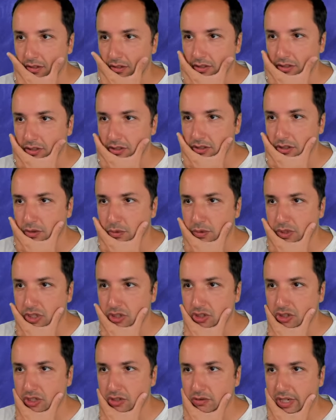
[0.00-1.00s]
So we
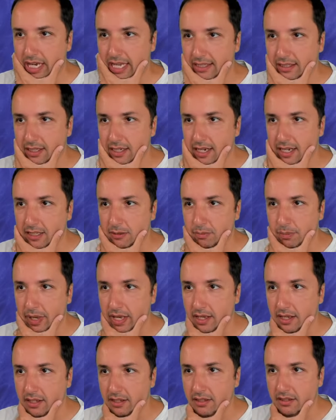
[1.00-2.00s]
still get the knight
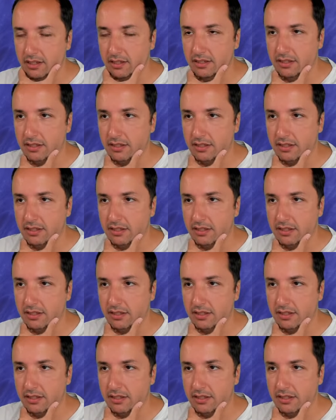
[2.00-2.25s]
pinned.